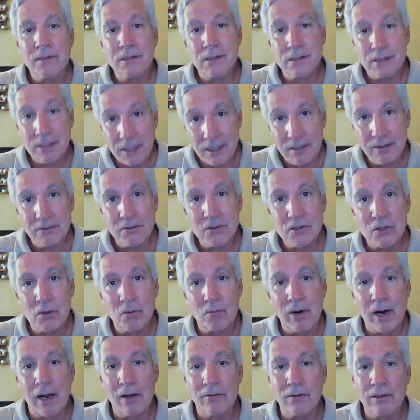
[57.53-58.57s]
see the
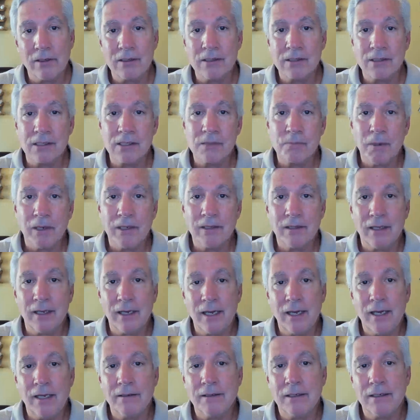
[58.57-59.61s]
surroundings despite the
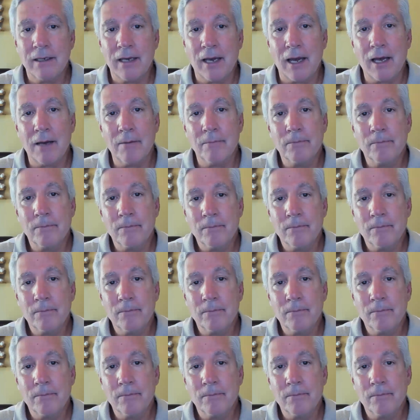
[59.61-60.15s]
handicap.